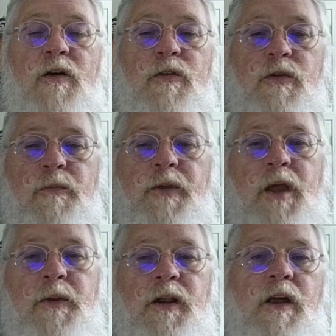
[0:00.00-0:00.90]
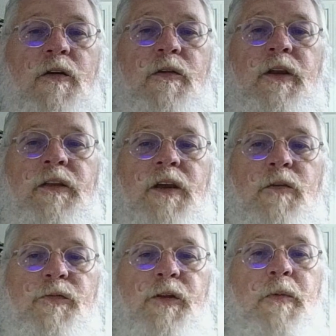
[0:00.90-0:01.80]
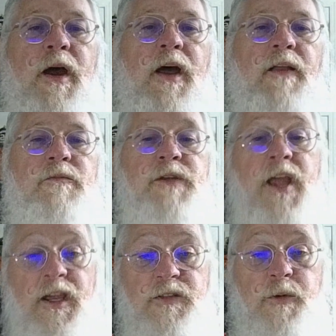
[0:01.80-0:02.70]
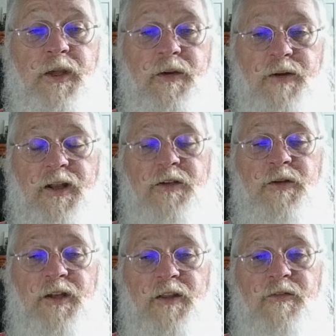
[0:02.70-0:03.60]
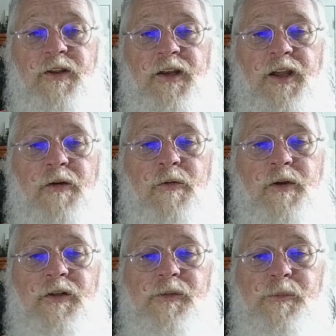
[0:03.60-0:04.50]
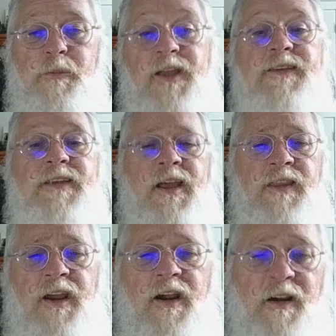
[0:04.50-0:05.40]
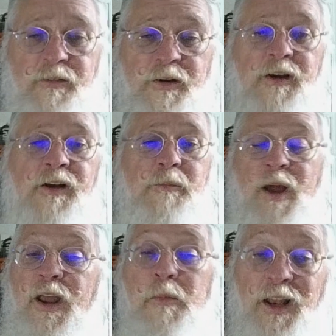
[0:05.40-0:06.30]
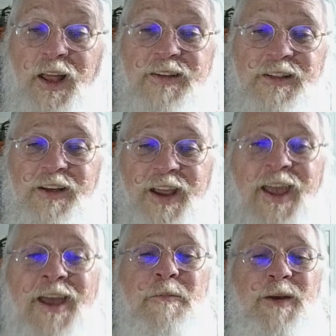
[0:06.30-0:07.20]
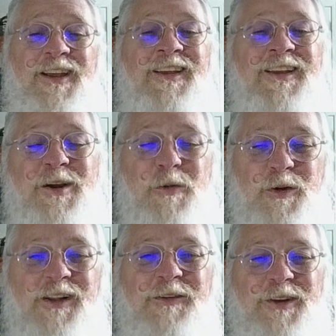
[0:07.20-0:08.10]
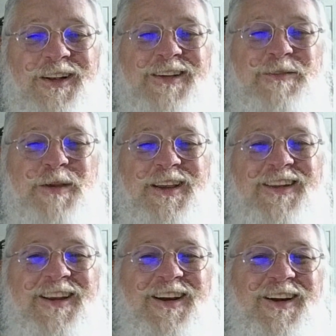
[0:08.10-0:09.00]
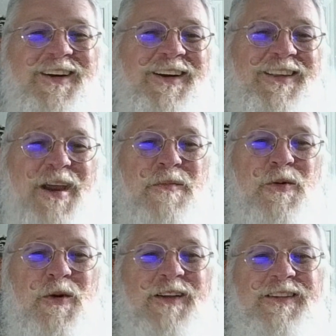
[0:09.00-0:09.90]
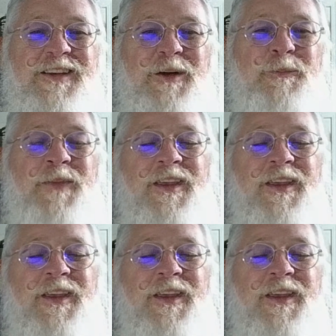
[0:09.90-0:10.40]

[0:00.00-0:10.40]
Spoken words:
all coming along. And hopefully by next week, when I do another video, we'll be inside there. Might not be a lot to look at, but we'll at least be in there at that point. So.